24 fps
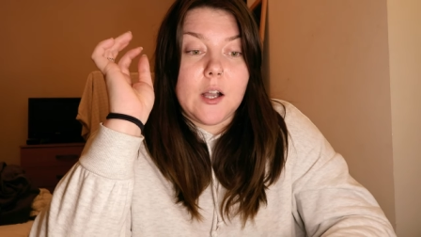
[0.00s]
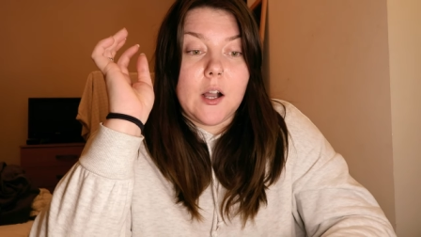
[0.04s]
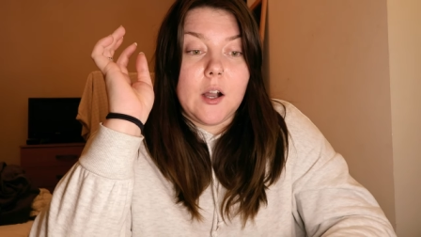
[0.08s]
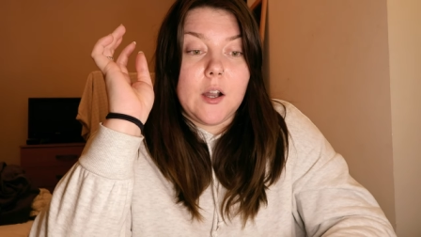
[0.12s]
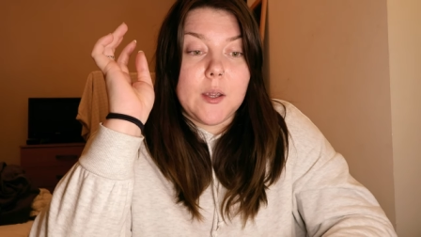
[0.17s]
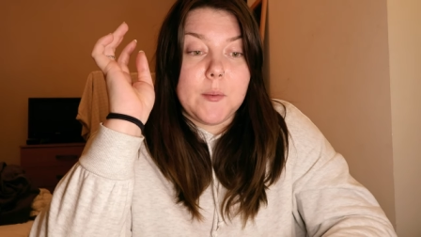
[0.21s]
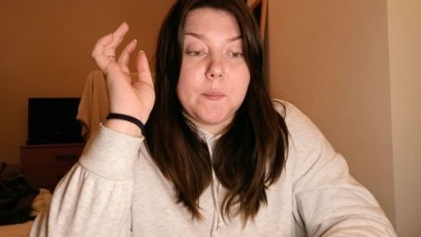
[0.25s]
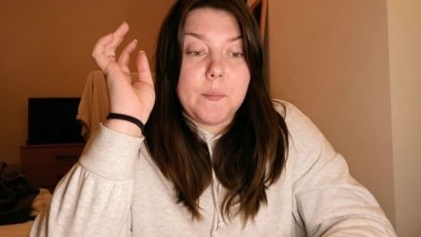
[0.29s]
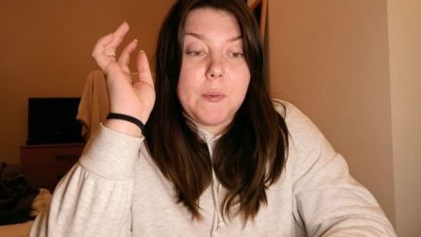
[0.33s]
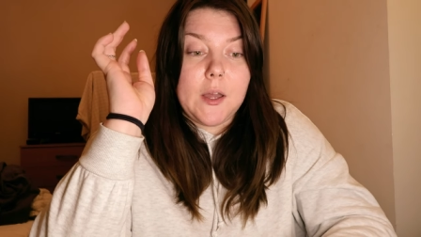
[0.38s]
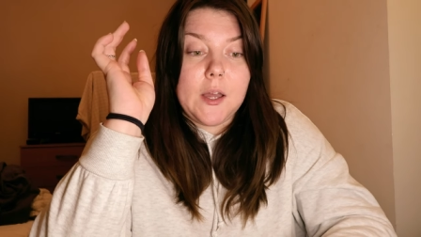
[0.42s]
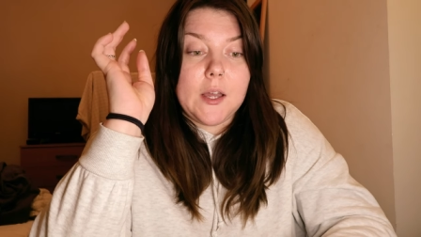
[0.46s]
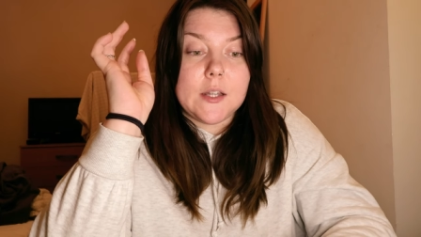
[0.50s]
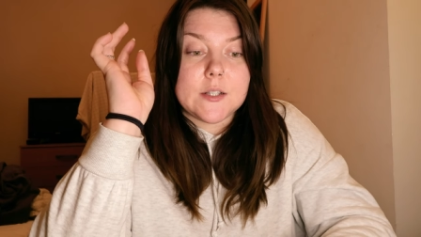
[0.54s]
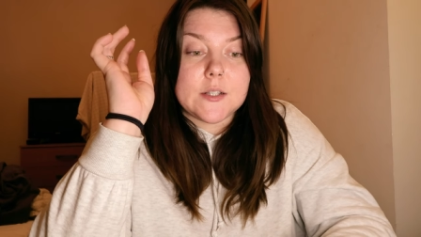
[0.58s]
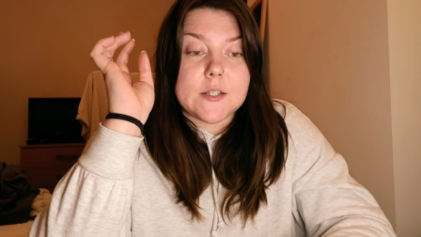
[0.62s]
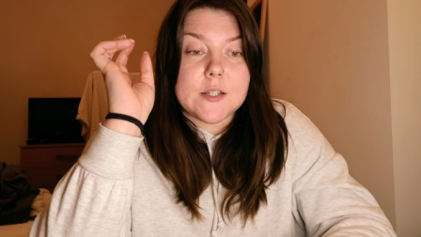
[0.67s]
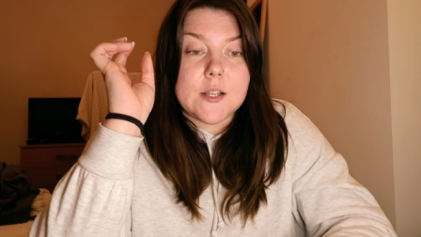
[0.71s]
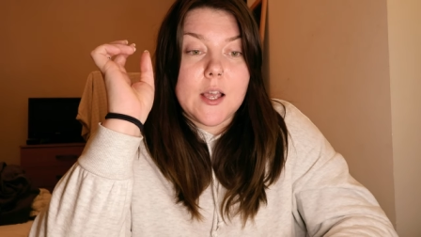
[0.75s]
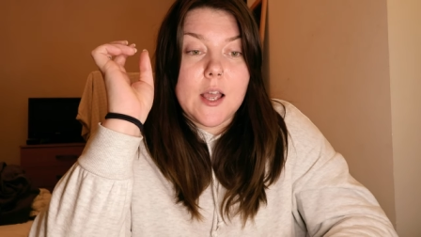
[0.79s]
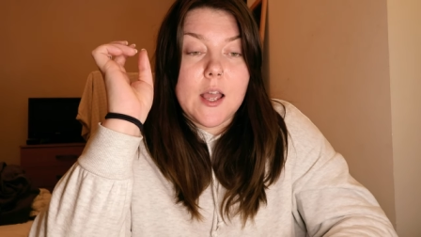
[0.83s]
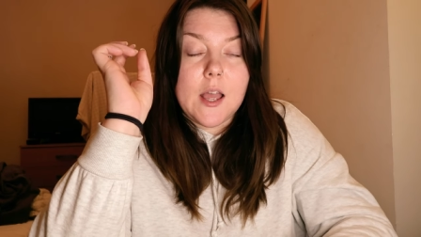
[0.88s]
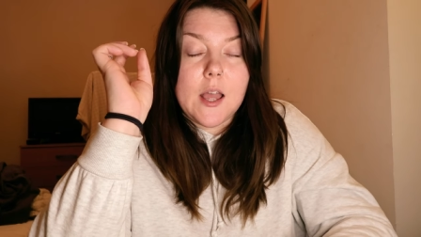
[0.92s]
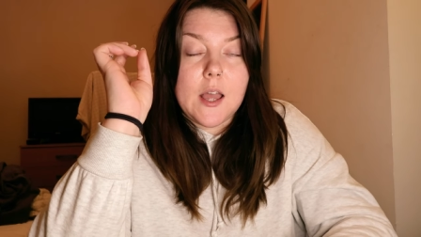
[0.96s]
iPad
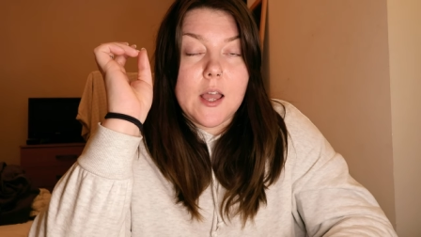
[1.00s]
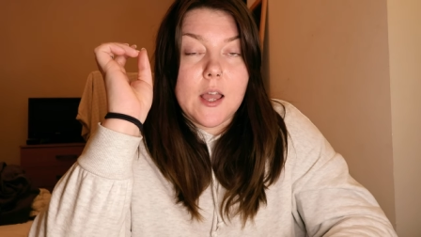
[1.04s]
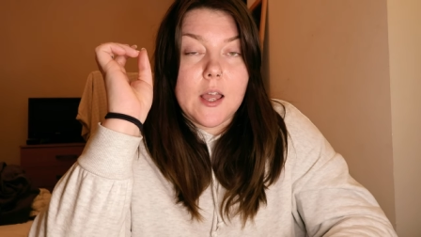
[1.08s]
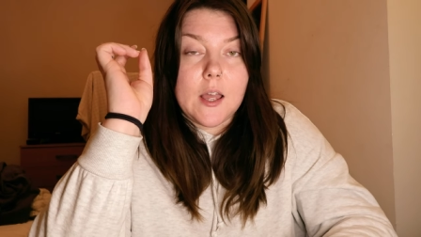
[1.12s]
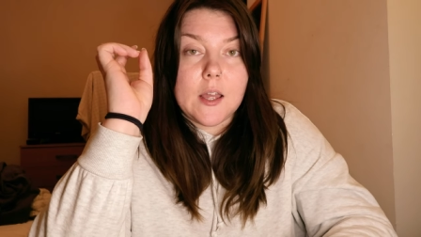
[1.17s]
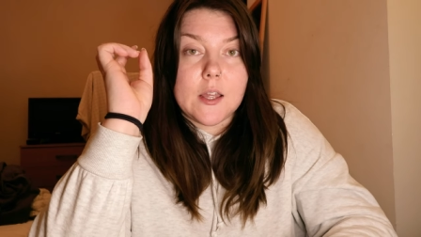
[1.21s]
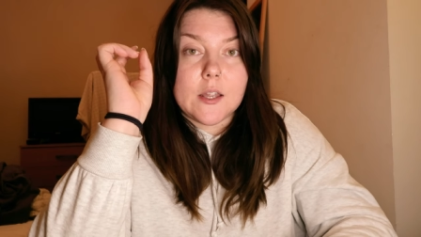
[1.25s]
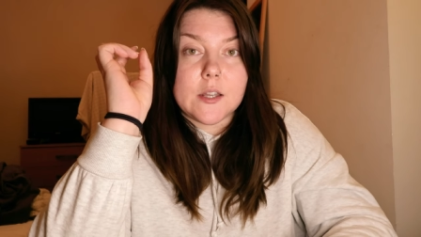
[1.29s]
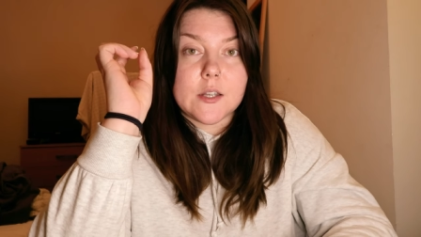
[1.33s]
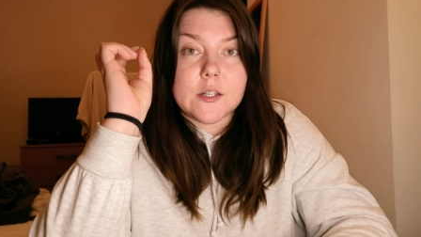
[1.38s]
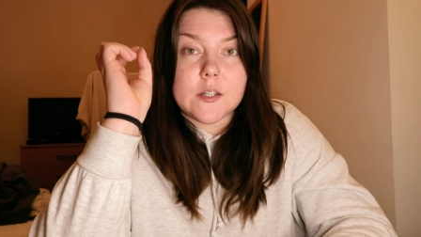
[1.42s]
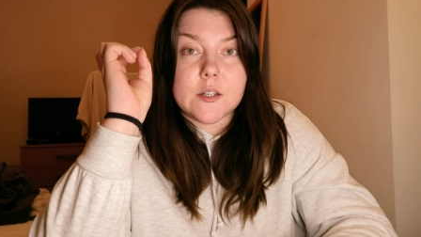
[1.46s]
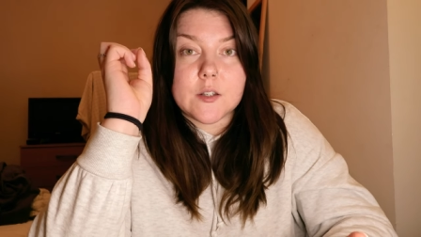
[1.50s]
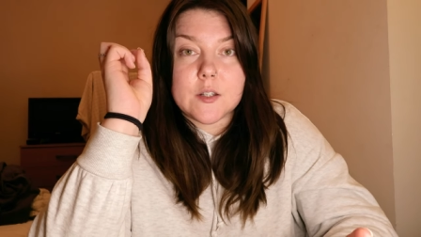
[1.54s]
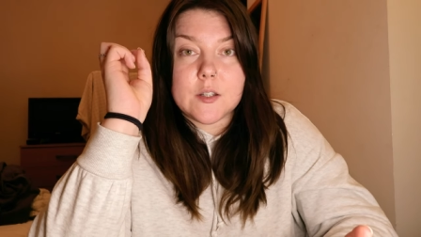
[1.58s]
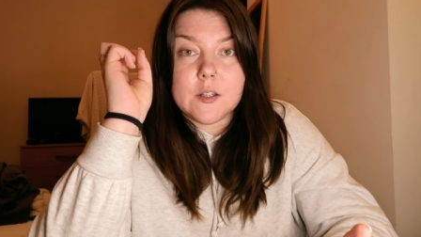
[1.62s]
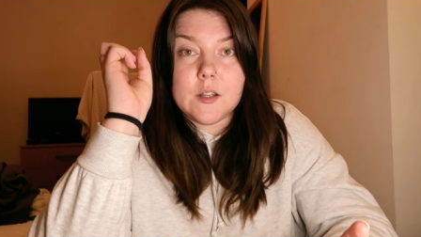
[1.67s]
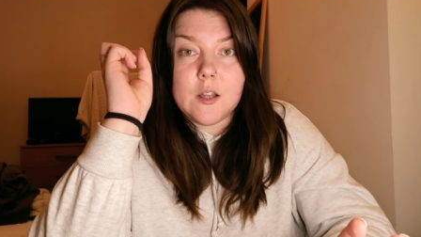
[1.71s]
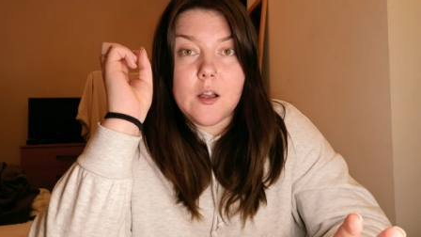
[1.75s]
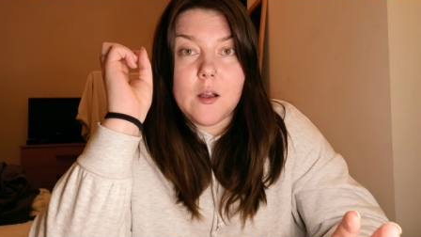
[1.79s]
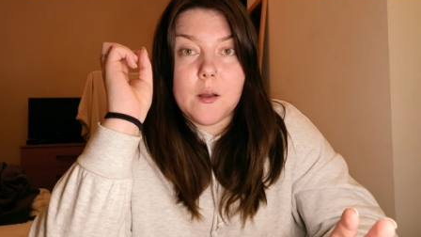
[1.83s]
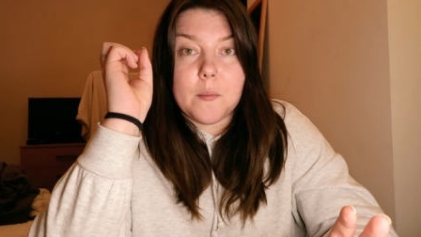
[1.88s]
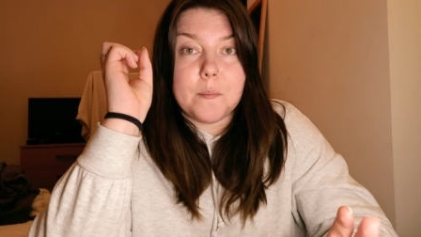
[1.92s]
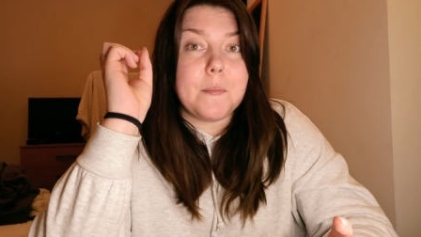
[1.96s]
and
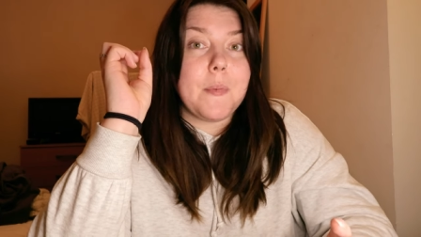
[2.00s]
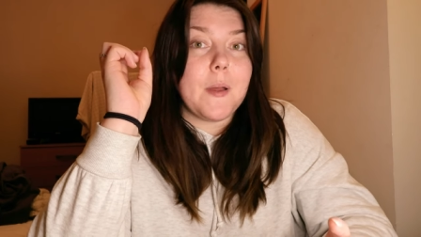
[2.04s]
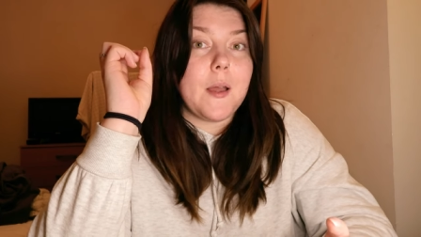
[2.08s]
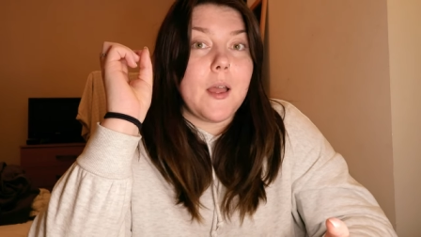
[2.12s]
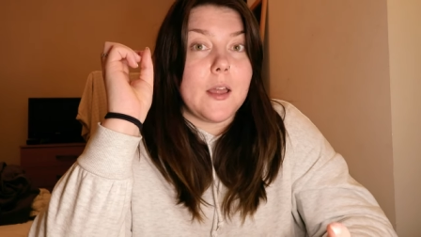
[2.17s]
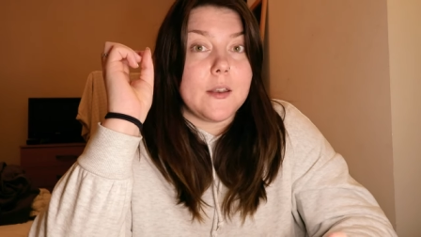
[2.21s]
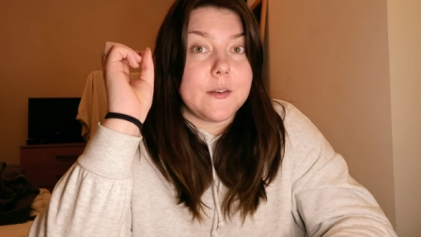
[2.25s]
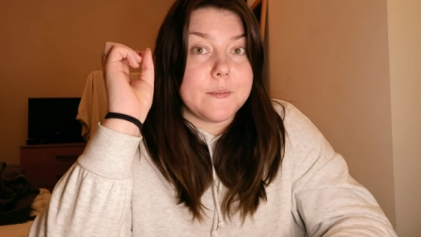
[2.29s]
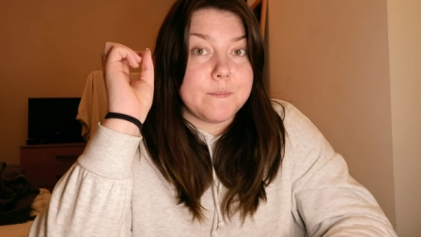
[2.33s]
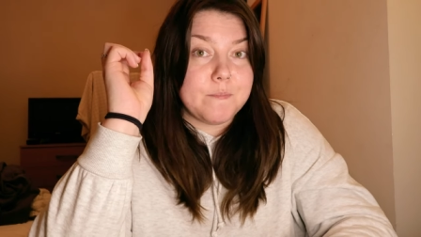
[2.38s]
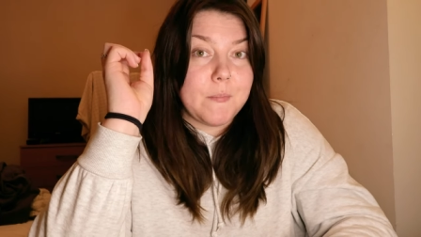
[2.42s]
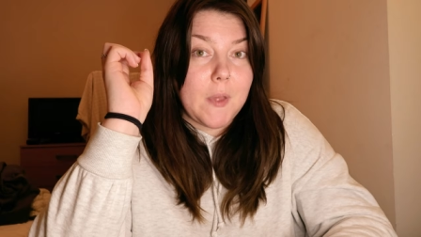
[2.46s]
a pen,